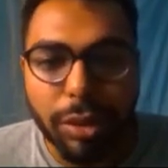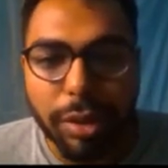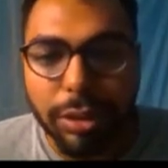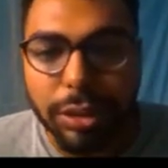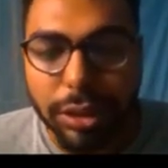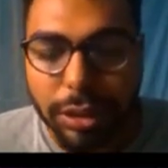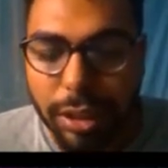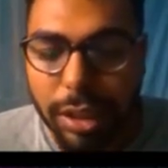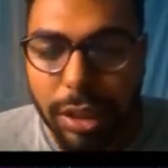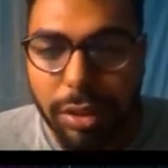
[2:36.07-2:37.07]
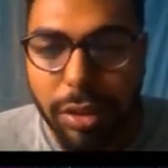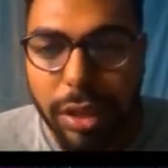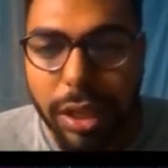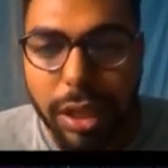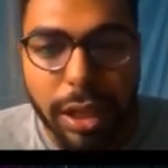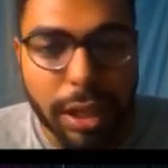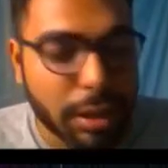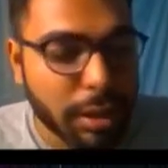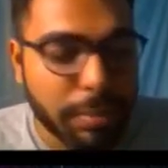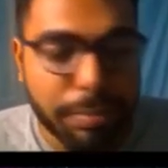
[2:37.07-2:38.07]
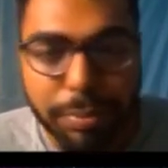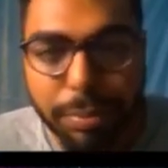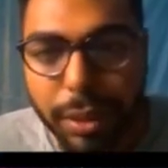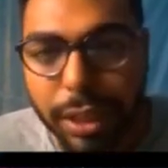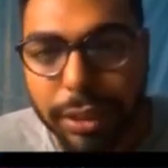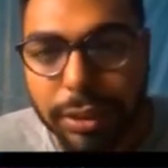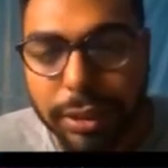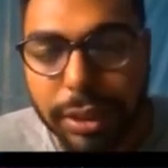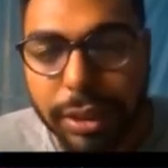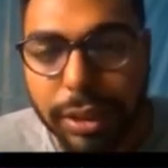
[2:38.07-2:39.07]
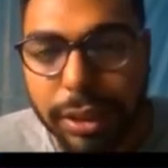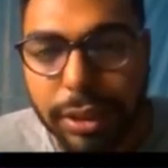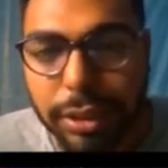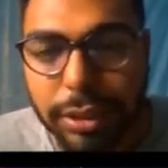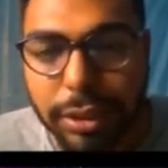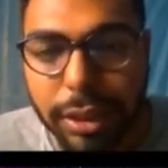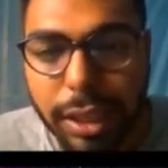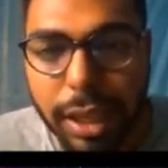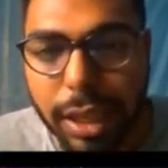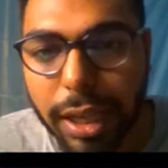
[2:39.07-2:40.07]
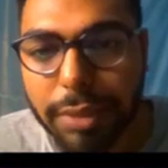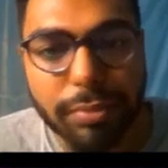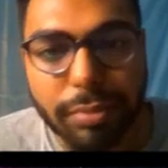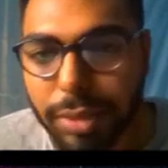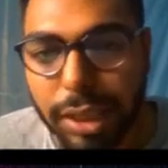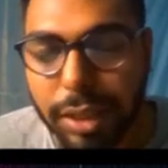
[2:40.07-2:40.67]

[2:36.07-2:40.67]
So I will just click on it, press this, and